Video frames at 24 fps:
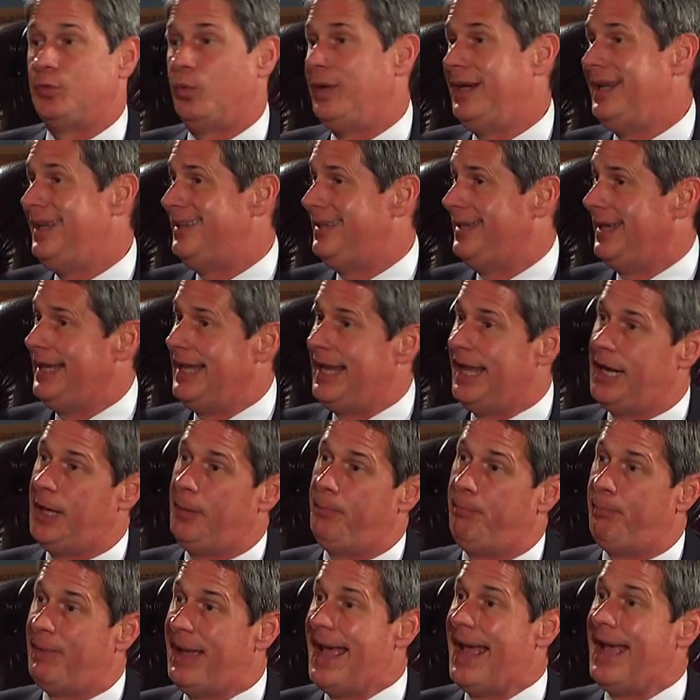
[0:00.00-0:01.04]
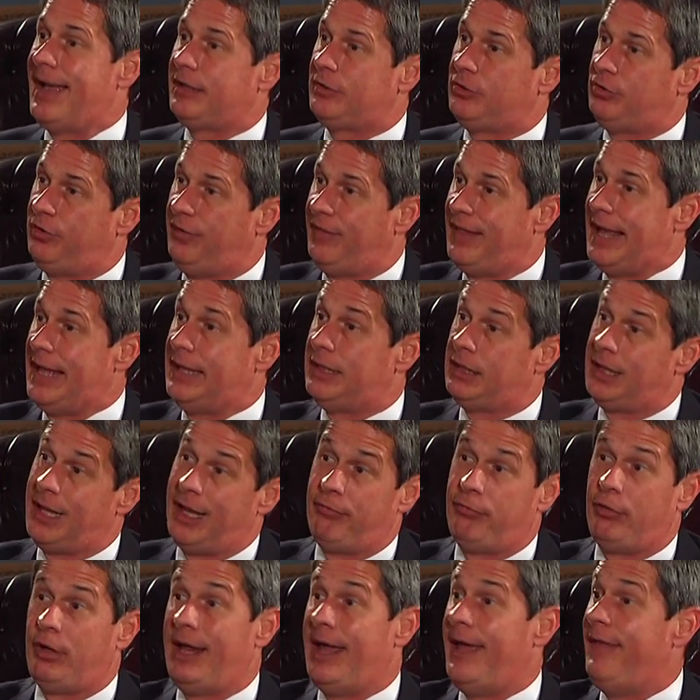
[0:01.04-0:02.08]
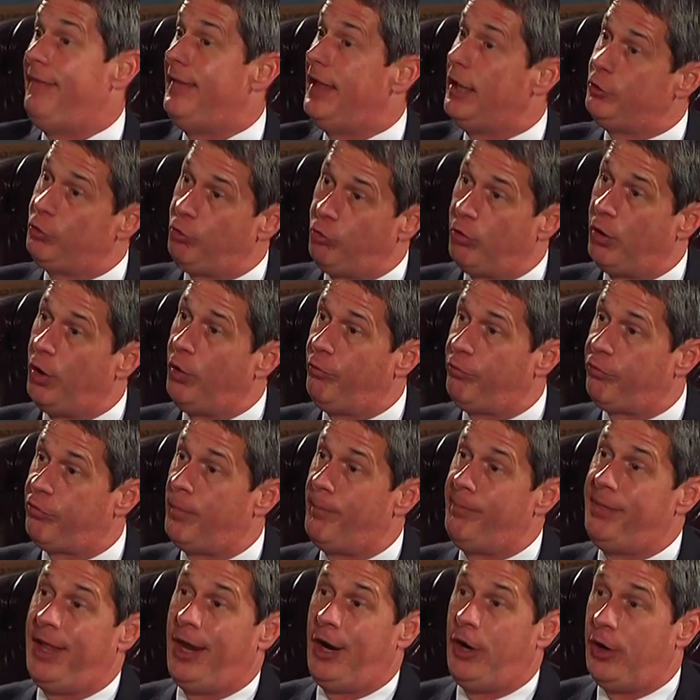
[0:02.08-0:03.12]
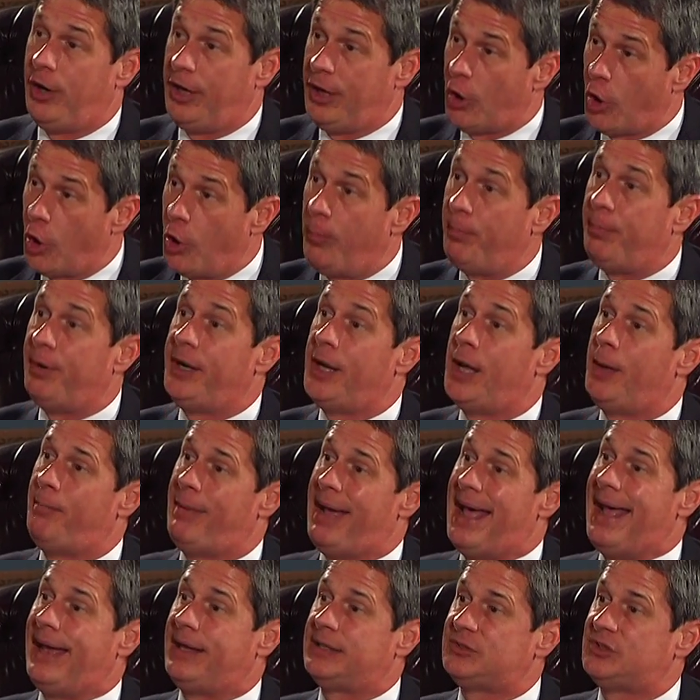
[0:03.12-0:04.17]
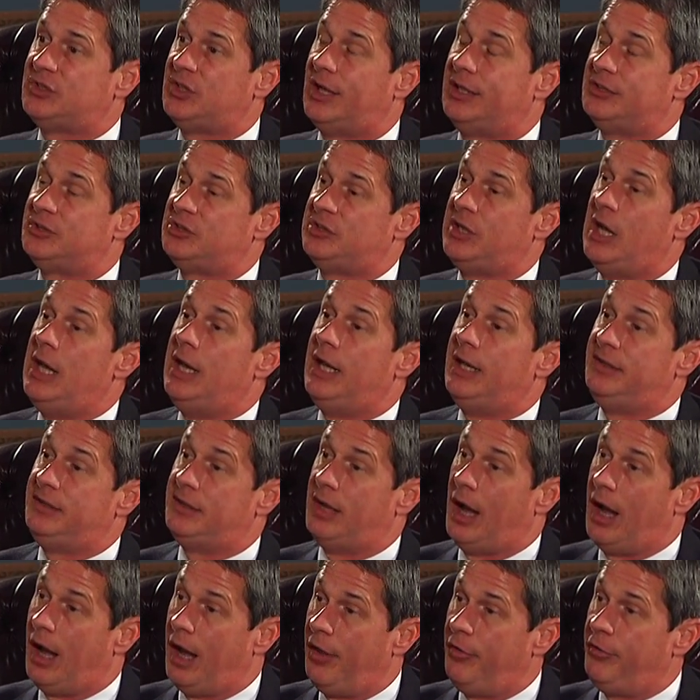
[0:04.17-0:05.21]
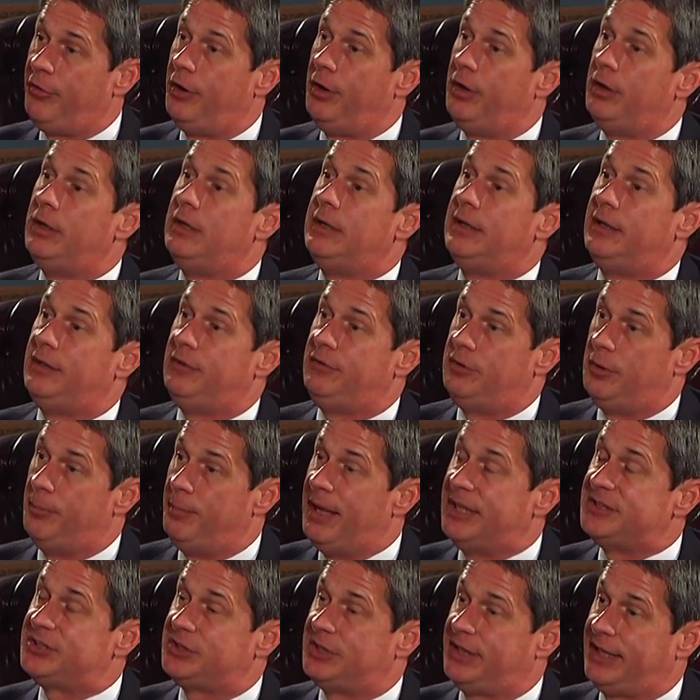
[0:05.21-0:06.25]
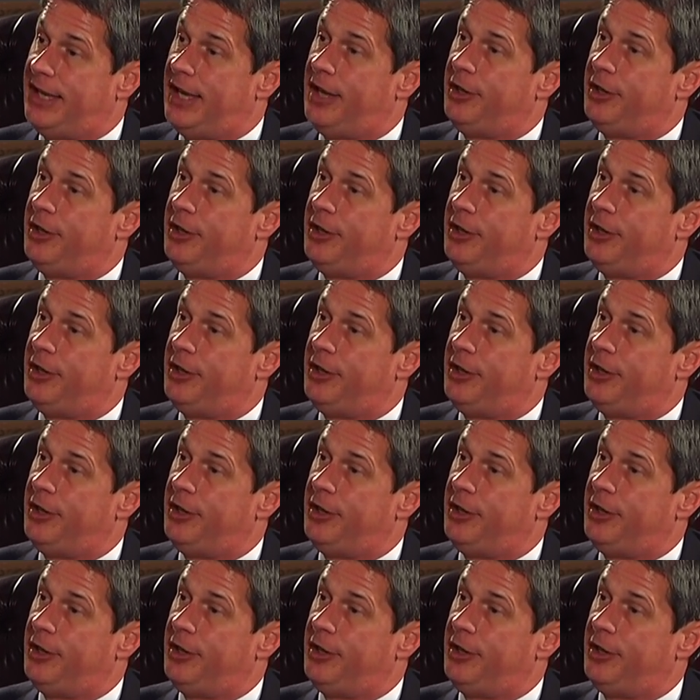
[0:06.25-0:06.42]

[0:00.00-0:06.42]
We need to get it back to that level and then grow from there and open up access to other domestic